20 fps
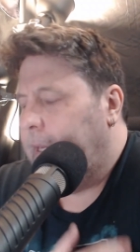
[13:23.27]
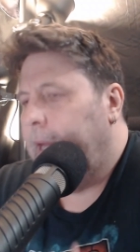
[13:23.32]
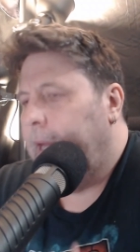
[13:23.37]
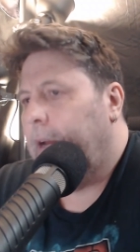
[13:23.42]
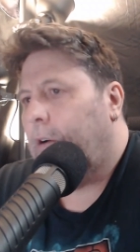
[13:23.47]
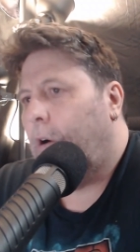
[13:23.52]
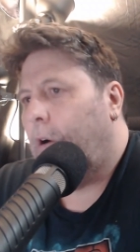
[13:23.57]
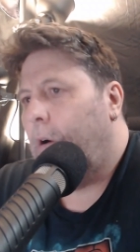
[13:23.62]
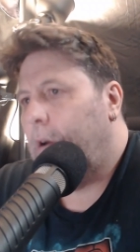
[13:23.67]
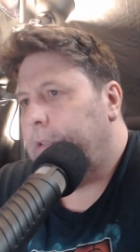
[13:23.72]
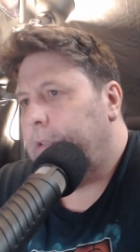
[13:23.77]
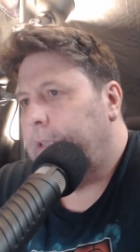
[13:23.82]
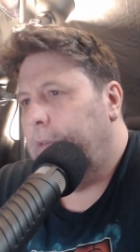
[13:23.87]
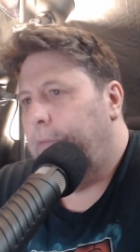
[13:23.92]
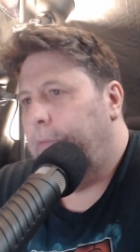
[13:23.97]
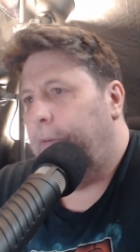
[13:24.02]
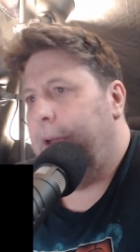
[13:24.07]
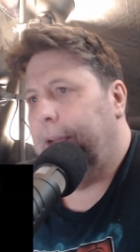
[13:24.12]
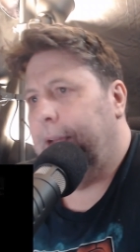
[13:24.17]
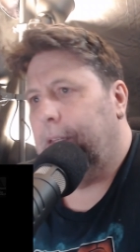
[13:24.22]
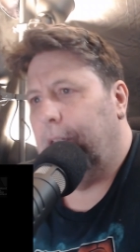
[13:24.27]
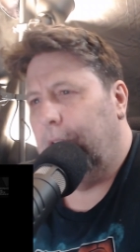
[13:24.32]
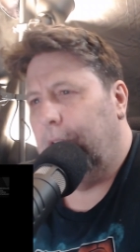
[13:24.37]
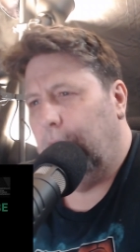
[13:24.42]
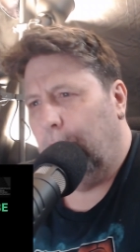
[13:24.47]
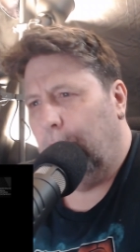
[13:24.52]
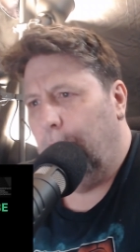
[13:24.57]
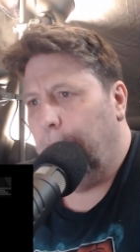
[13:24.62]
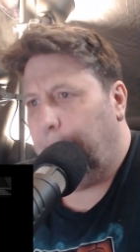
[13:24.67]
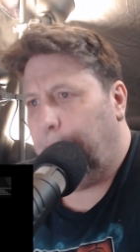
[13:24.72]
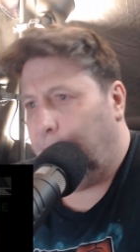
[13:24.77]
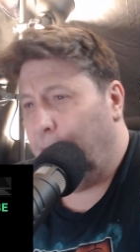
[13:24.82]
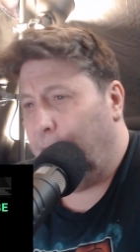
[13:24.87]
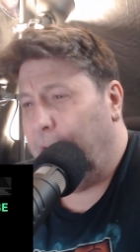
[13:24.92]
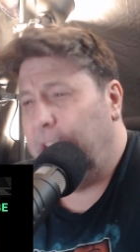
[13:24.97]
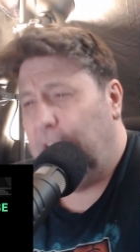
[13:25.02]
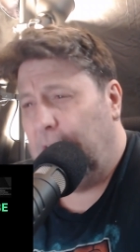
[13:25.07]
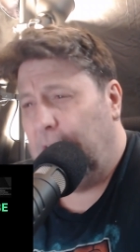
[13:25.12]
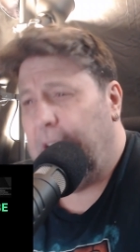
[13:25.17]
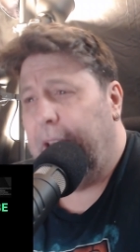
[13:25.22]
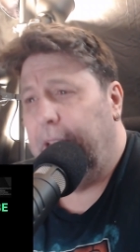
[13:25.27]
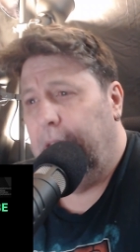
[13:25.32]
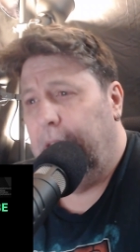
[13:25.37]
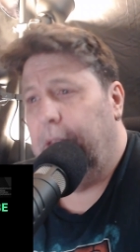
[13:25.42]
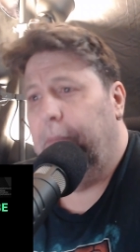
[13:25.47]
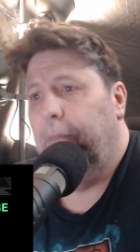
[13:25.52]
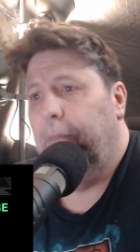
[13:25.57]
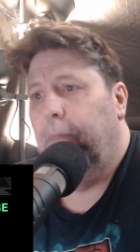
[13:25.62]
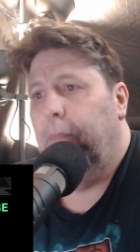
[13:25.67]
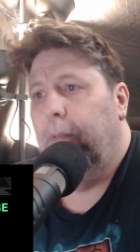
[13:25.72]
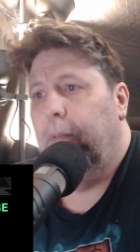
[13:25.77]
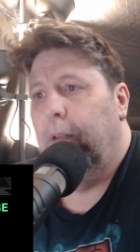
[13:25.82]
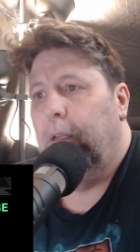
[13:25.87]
get across the fact that you appreciate them.